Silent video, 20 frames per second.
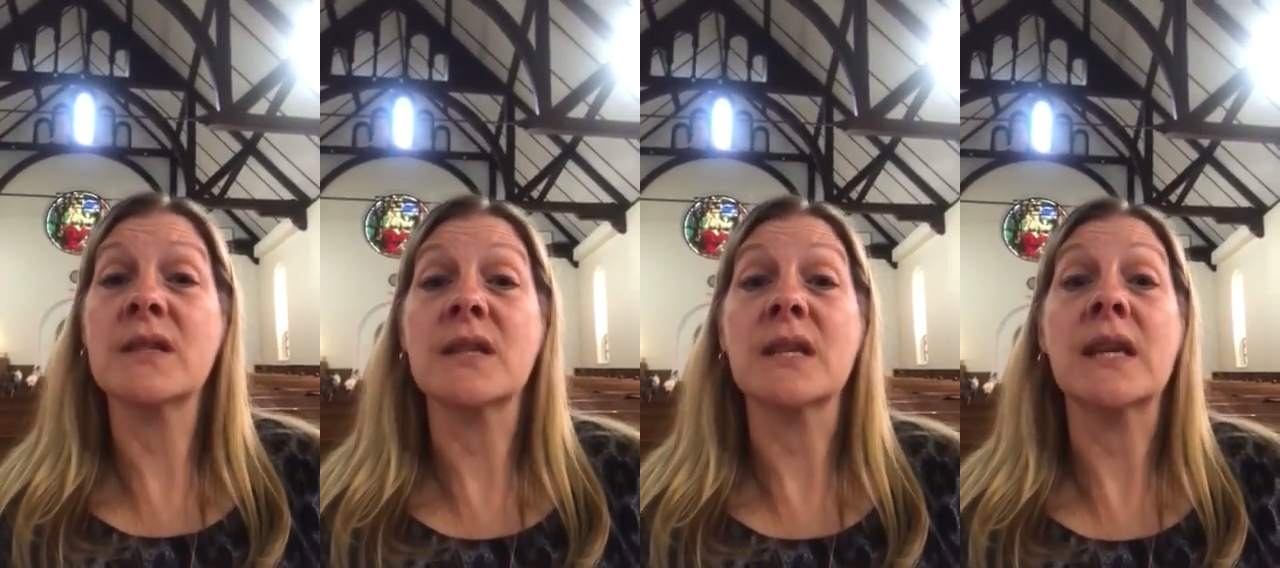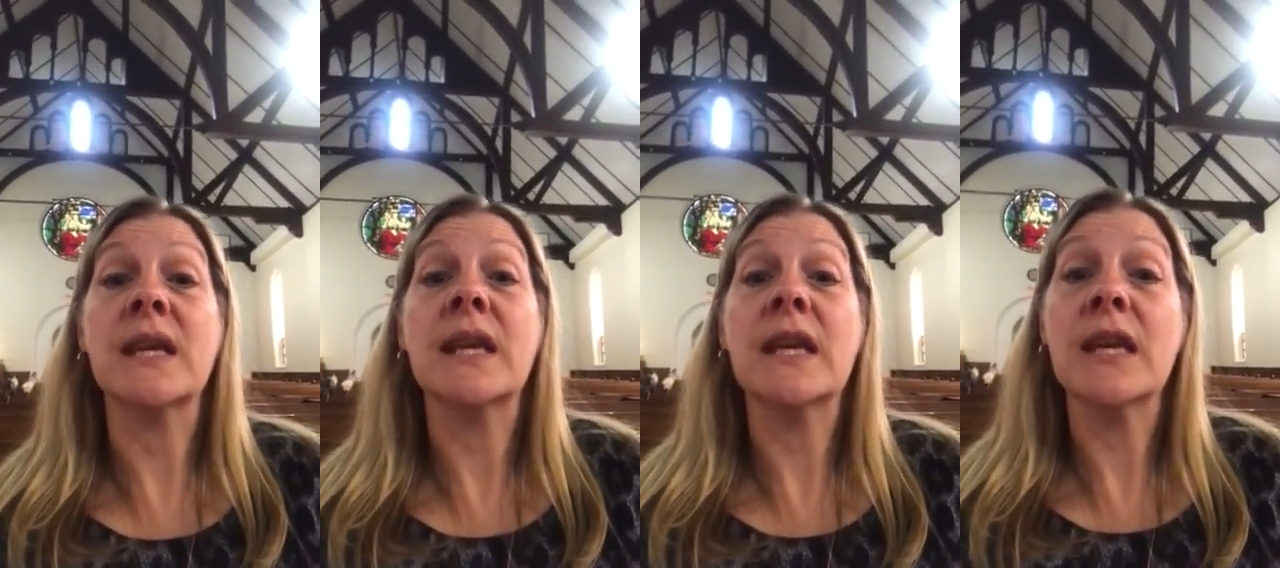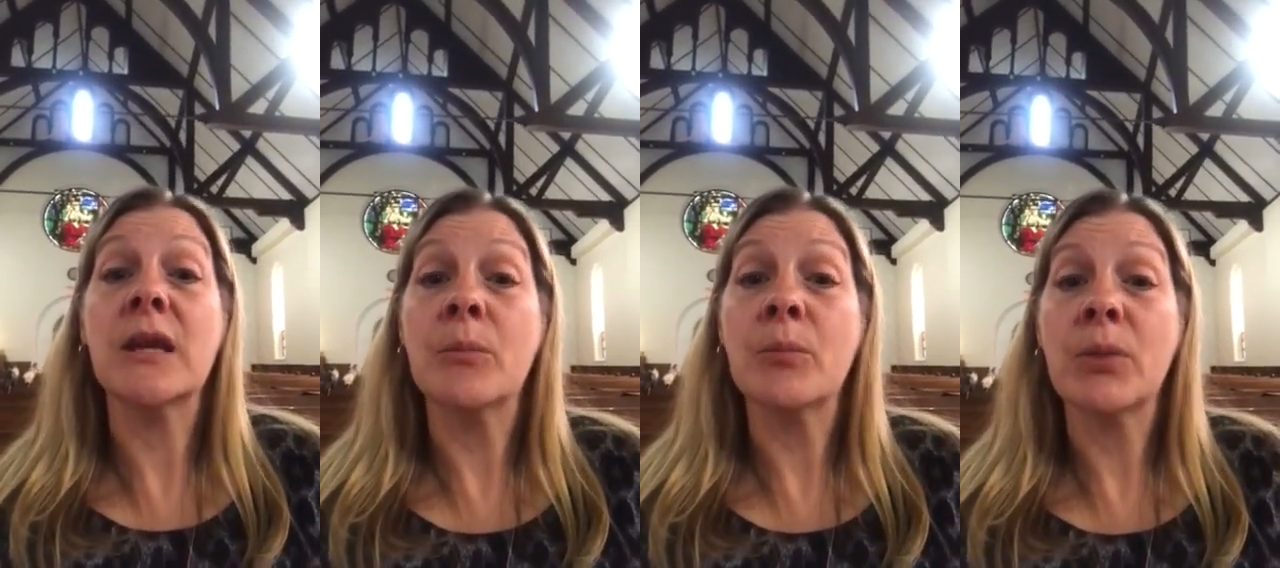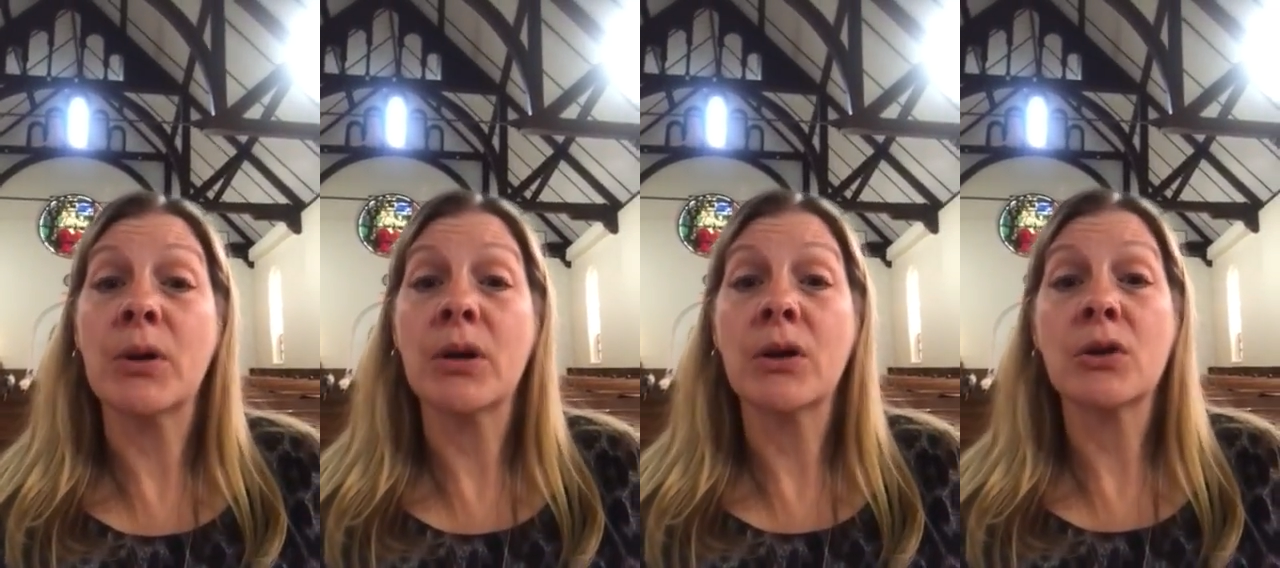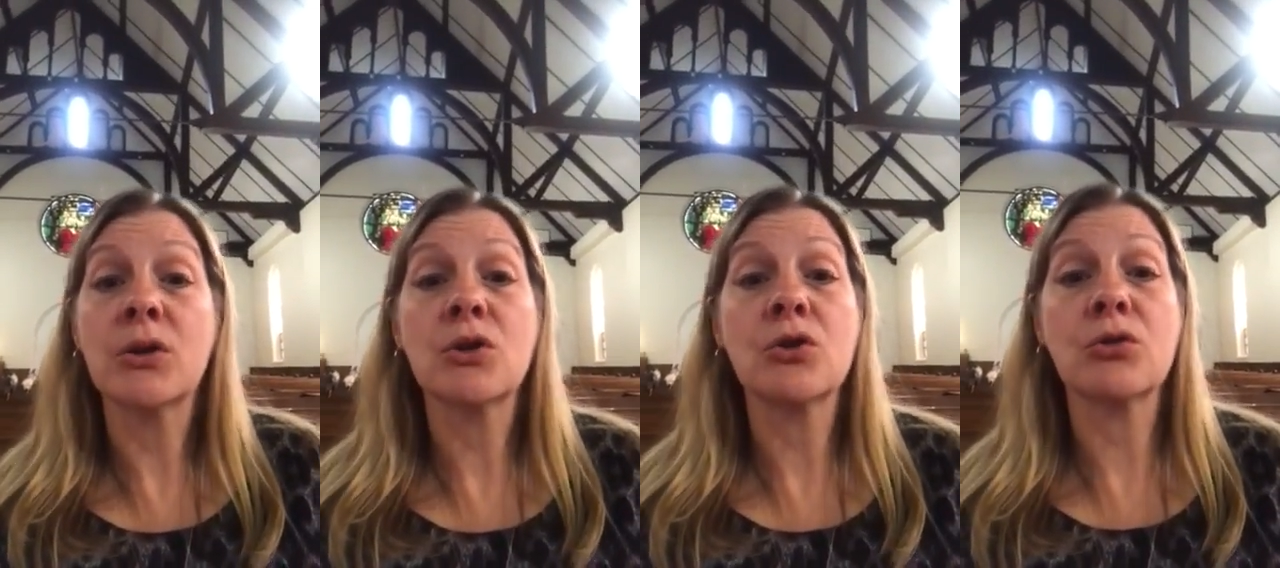to keep
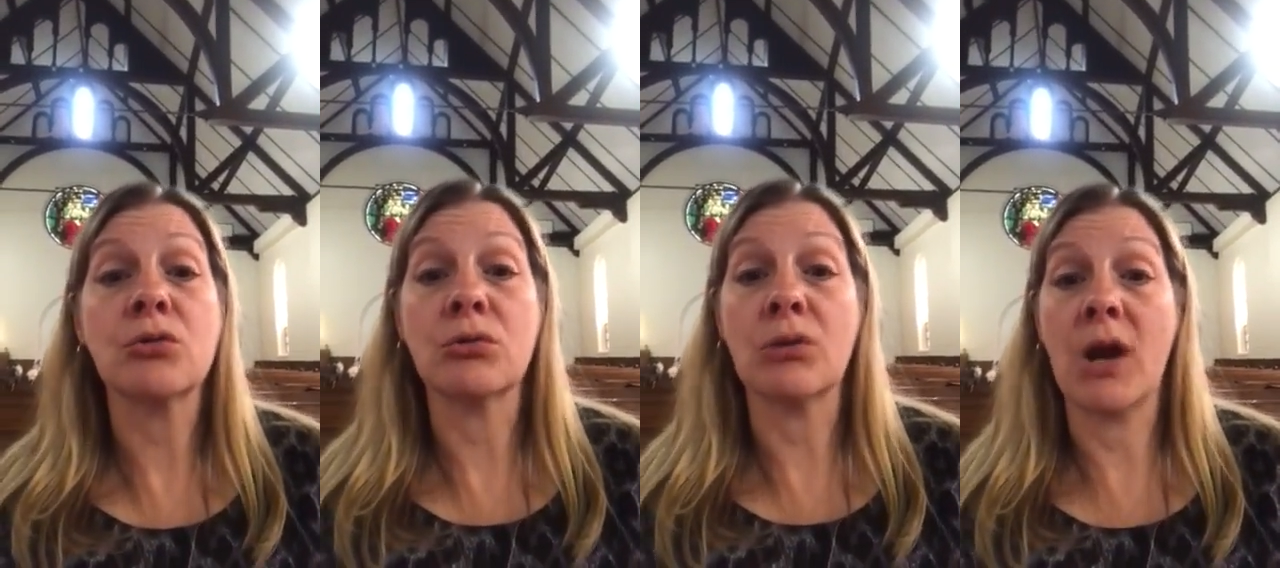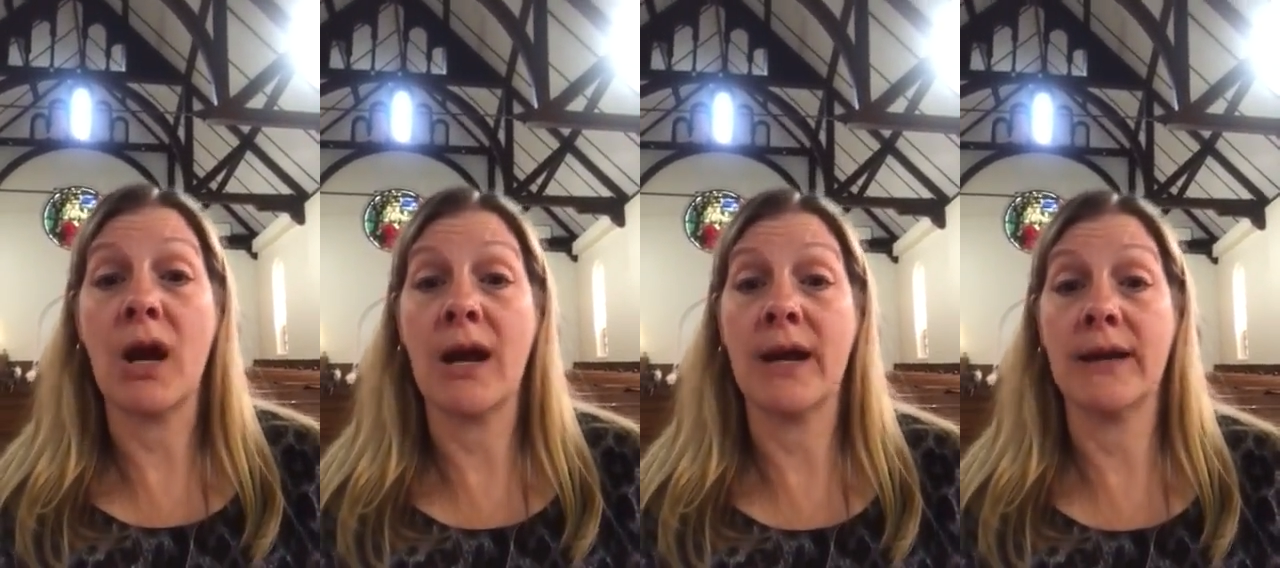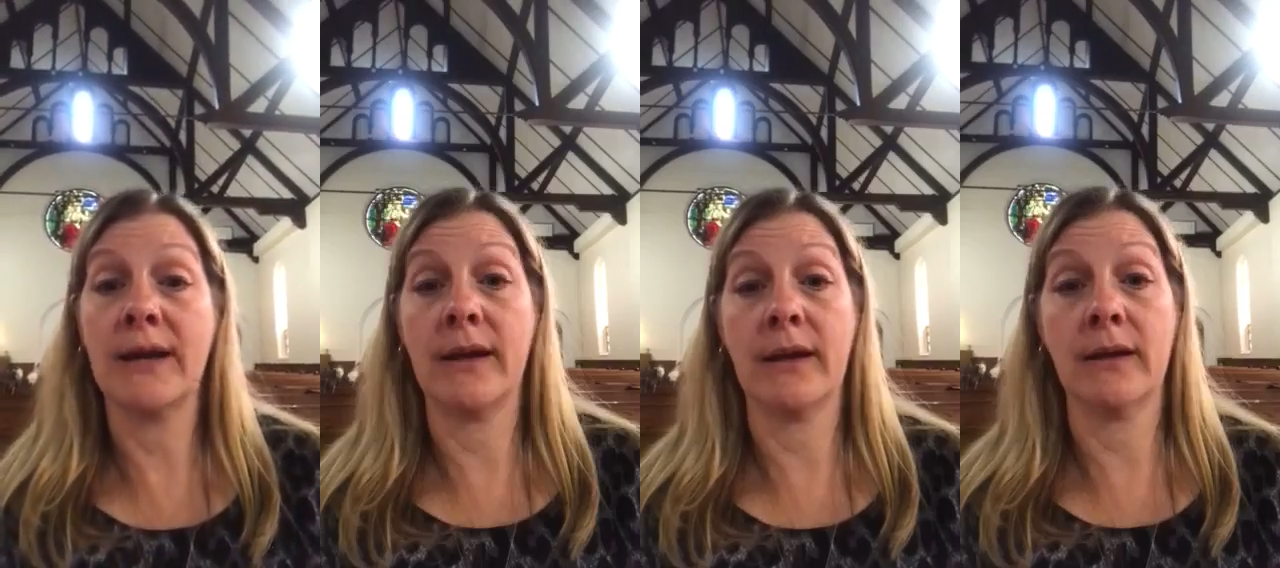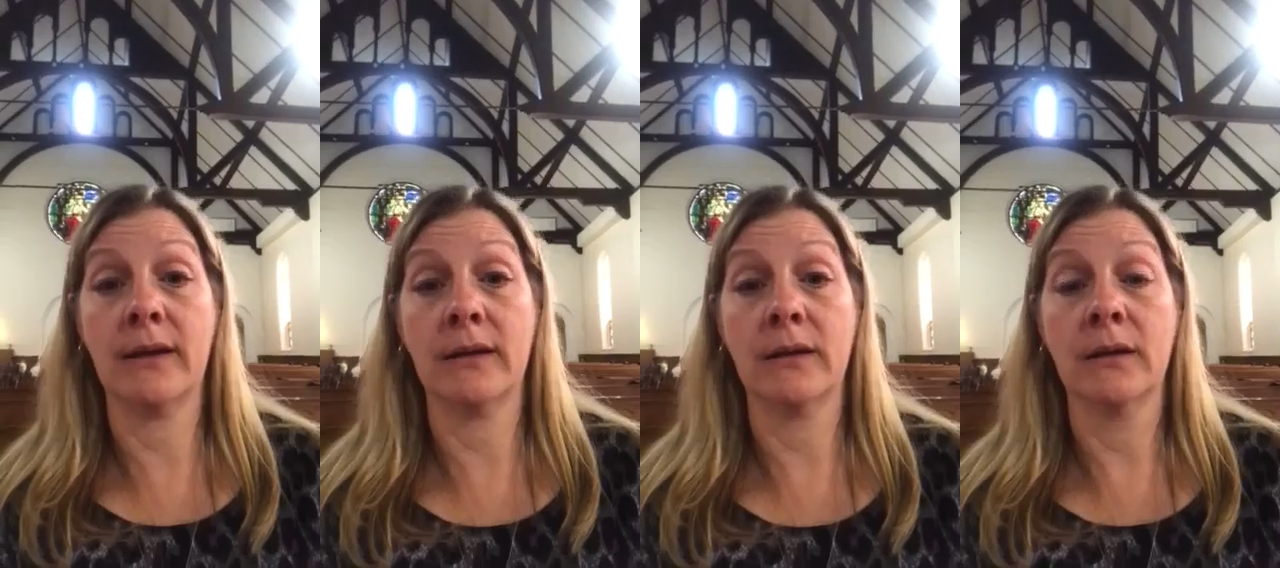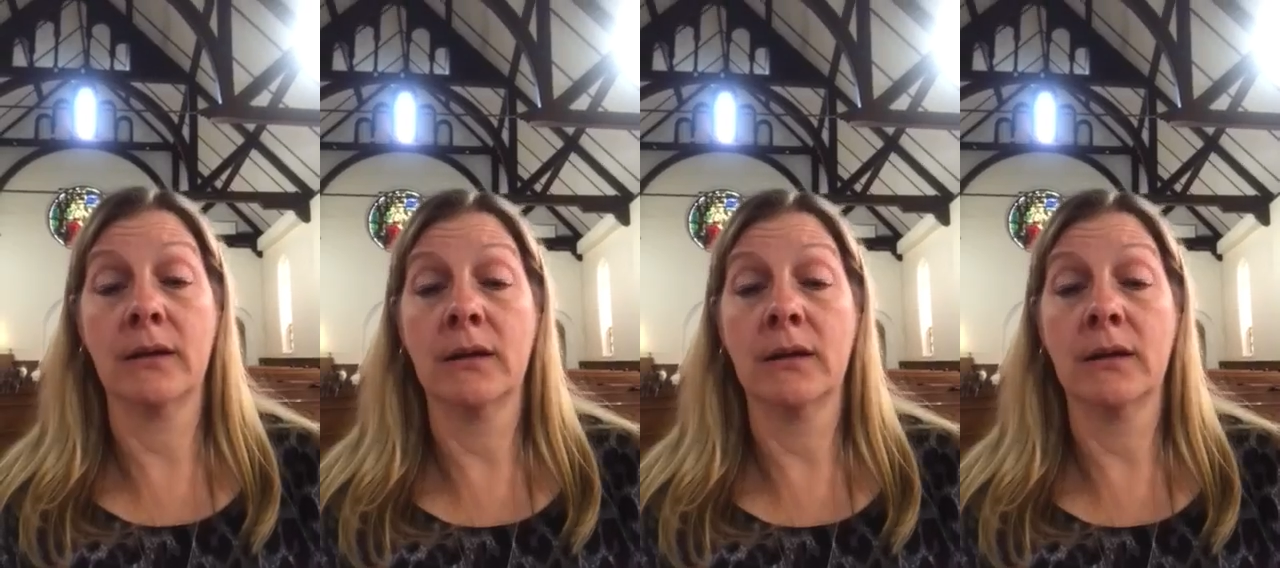trying.